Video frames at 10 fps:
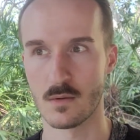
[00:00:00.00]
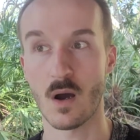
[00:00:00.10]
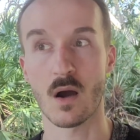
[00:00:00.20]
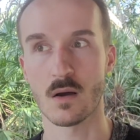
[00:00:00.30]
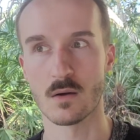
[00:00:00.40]

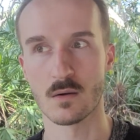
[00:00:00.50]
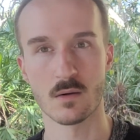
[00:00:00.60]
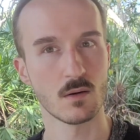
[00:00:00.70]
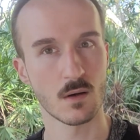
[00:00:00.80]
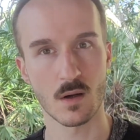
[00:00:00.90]

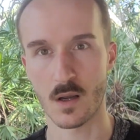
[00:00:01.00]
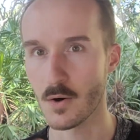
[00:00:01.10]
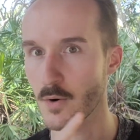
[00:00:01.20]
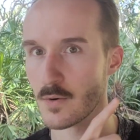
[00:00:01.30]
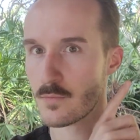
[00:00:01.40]
I
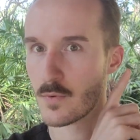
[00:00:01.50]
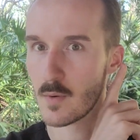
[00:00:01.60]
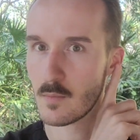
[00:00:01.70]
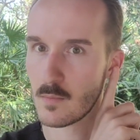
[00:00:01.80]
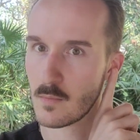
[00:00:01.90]
heard
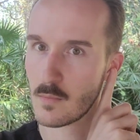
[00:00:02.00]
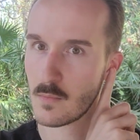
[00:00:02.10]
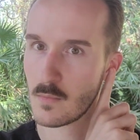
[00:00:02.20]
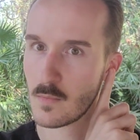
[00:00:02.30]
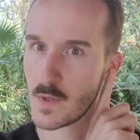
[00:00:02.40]
from
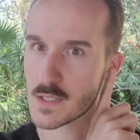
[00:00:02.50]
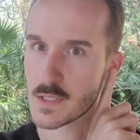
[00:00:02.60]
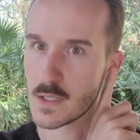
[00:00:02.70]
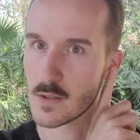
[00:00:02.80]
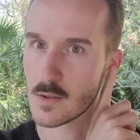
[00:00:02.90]
this
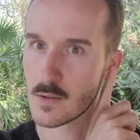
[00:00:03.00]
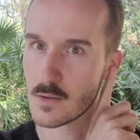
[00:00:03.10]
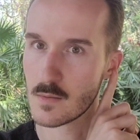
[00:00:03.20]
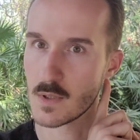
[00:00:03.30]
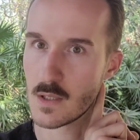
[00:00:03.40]
ear
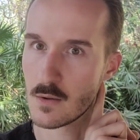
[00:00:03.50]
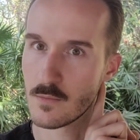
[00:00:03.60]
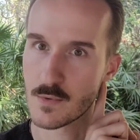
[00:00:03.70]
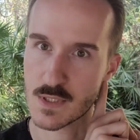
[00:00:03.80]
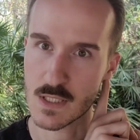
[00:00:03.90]

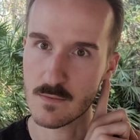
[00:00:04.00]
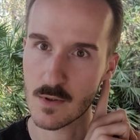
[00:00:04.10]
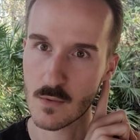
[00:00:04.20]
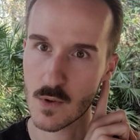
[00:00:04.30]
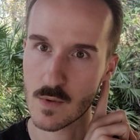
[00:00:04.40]
of
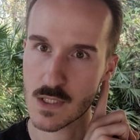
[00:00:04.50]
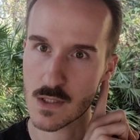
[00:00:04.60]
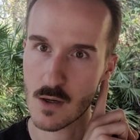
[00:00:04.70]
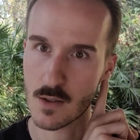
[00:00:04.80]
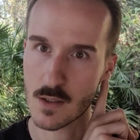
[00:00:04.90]
receiving, where we
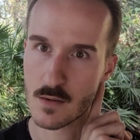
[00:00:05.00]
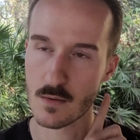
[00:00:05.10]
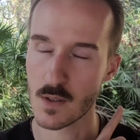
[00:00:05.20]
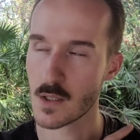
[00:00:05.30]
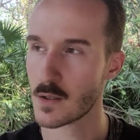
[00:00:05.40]
started,
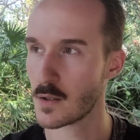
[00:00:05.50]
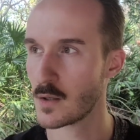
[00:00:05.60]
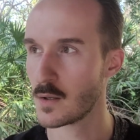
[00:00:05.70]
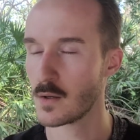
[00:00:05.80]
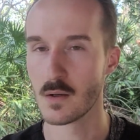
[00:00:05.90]
right?
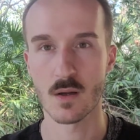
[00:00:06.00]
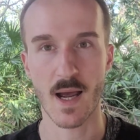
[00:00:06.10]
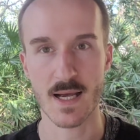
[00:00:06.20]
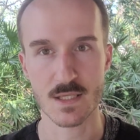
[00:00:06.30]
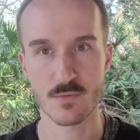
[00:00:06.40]

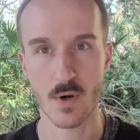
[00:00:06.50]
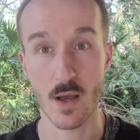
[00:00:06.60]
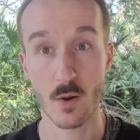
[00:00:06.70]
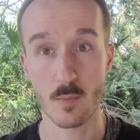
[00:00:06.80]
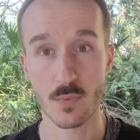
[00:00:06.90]
Ask for
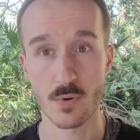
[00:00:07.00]
help.